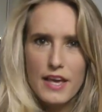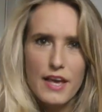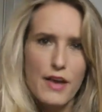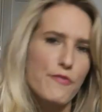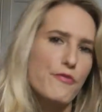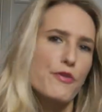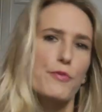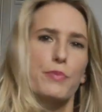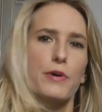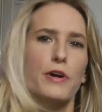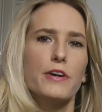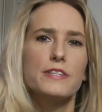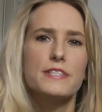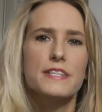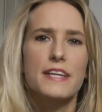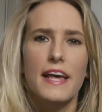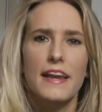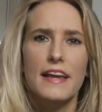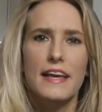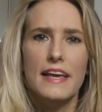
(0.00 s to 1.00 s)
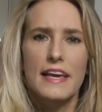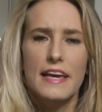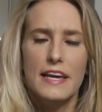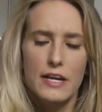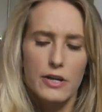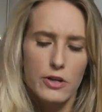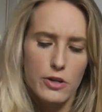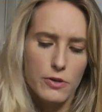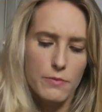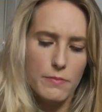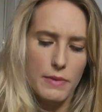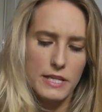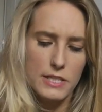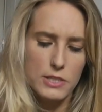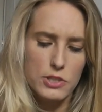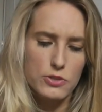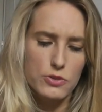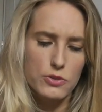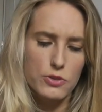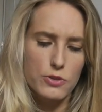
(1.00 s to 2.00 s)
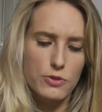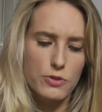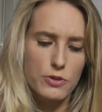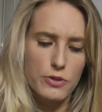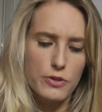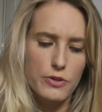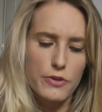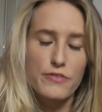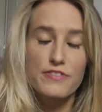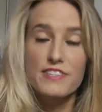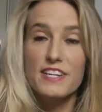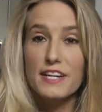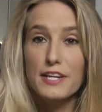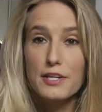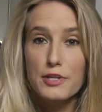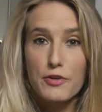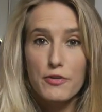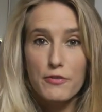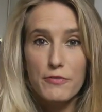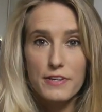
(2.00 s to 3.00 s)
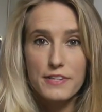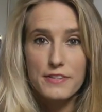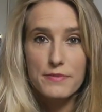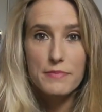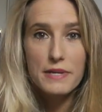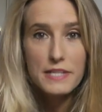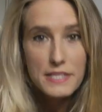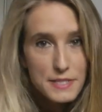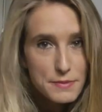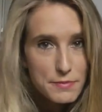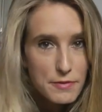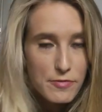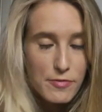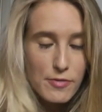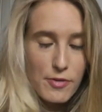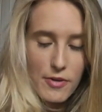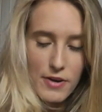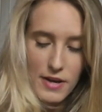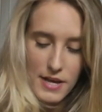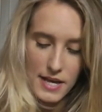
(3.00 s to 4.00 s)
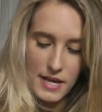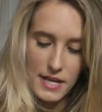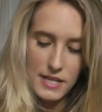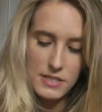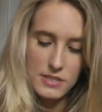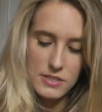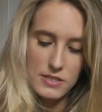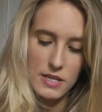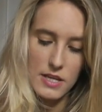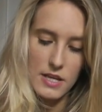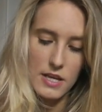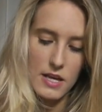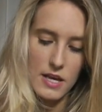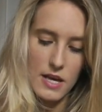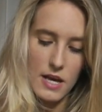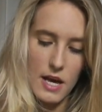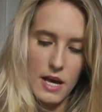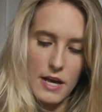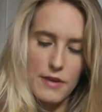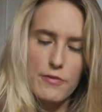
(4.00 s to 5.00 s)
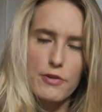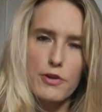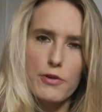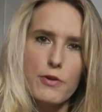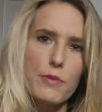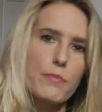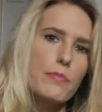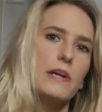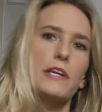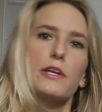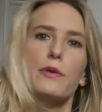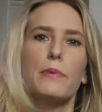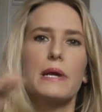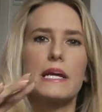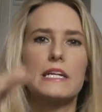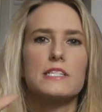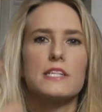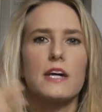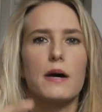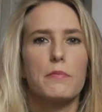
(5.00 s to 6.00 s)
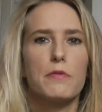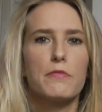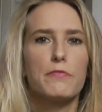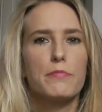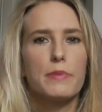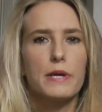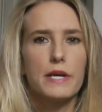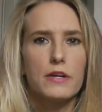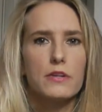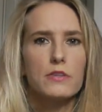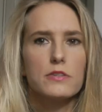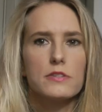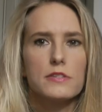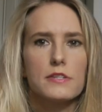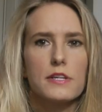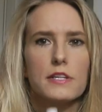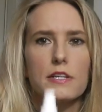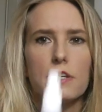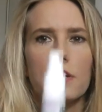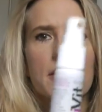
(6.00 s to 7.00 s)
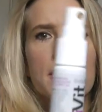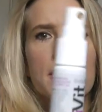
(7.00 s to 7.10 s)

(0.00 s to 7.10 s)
If you're prone to getting ill, make sure you've taken your vitamins beforehand. If you don't want to bring your big tub of pills, then you